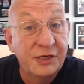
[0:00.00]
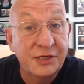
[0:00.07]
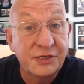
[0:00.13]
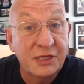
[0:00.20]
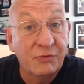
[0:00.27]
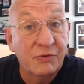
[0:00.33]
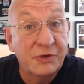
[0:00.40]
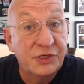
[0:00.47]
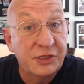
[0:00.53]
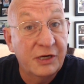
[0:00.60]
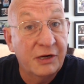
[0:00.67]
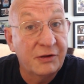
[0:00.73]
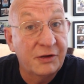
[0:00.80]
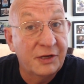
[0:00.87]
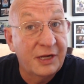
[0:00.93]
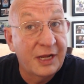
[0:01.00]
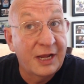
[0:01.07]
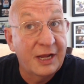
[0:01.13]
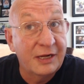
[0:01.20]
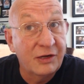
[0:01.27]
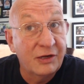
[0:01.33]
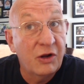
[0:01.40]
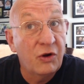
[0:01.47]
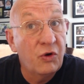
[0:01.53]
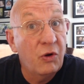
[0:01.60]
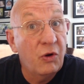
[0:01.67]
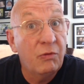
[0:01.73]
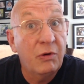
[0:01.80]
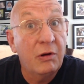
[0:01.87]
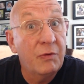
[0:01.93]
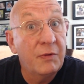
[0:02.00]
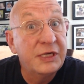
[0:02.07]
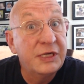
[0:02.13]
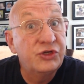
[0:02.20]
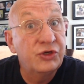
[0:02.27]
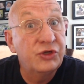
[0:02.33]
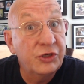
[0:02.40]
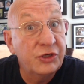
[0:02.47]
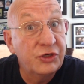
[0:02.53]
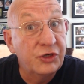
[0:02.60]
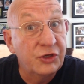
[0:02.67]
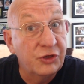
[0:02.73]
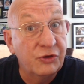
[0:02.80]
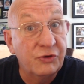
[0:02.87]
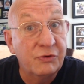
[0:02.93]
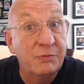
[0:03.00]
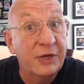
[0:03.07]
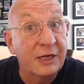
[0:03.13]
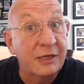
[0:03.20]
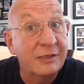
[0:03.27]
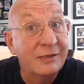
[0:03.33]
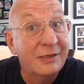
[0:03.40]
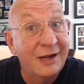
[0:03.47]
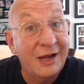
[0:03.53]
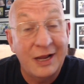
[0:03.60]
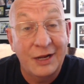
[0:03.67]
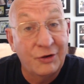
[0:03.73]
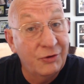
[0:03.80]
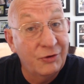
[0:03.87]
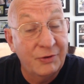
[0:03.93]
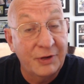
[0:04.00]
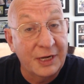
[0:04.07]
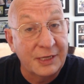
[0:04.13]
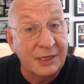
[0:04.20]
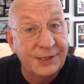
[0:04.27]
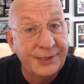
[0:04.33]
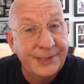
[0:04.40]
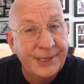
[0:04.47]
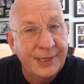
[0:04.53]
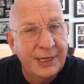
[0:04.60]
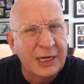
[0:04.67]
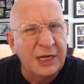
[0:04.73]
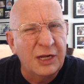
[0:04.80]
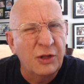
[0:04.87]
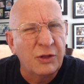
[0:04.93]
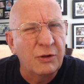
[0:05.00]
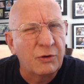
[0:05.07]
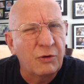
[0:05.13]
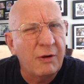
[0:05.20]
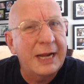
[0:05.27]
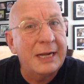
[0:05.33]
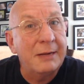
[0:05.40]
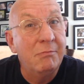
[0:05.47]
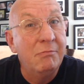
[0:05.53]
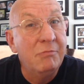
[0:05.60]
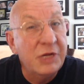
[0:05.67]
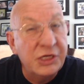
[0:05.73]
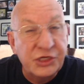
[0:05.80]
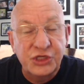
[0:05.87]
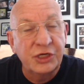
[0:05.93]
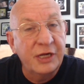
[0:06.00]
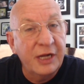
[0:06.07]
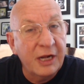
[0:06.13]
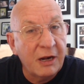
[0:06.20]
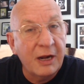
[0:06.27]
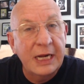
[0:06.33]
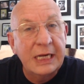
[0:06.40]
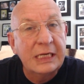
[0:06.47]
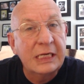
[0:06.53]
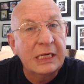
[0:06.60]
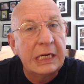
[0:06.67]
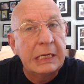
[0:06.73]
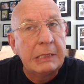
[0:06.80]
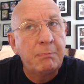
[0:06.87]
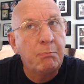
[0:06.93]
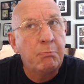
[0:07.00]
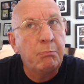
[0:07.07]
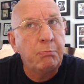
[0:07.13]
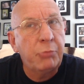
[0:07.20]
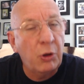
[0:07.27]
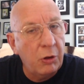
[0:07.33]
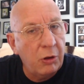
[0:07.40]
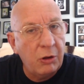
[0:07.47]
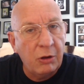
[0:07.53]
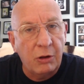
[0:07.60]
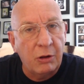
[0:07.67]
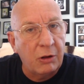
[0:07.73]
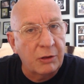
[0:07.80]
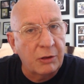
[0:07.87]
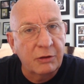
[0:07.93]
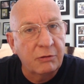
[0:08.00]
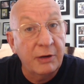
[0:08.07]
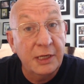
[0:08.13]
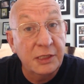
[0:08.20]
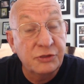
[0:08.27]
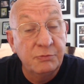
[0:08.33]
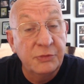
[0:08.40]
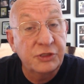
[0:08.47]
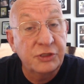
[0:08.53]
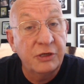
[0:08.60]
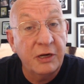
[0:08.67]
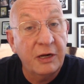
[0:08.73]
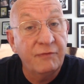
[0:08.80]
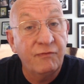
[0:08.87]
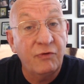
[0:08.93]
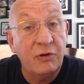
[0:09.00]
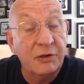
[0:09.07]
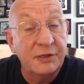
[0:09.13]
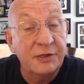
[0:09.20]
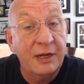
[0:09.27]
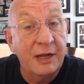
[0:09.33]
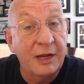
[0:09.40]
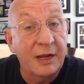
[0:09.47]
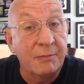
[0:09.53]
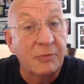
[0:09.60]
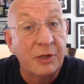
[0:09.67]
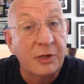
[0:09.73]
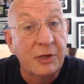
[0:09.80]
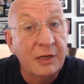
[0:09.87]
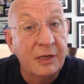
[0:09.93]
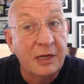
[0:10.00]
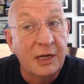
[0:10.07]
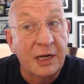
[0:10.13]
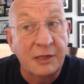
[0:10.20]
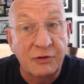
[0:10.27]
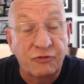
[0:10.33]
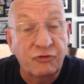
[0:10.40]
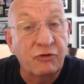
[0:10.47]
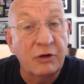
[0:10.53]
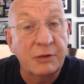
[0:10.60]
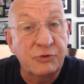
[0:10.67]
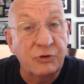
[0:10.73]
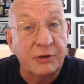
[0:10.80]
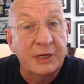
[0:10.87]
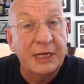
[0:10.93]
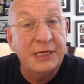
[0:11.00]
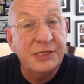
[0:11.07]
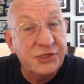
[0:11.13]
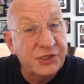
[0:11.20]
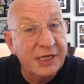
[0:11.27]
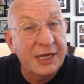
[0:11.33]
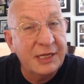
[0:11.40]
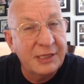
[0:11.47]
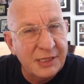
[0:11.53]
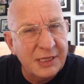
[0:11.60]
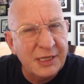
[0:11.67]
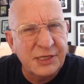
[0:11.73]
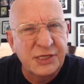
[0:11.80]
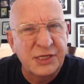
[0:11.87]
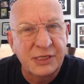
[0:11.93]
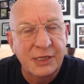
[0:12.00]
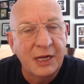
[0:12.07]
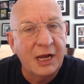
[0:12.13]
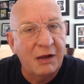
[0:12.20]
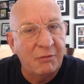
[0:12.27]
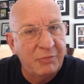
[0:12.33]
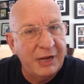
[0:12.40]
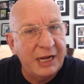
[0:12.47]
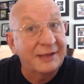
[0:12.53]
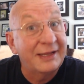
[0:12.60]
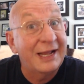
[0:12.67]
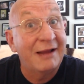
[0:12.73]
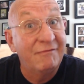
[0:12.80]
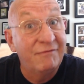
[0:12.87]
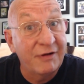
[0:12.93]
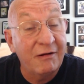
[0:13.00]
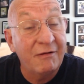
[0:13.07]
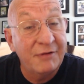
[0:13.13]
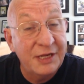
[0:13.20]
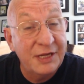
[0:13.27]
is that we shared today. You know, knowing what we should do, but not doing it. You know, the great missionary Paul, the greatest missionary of all time, in the scripture, he said this about that very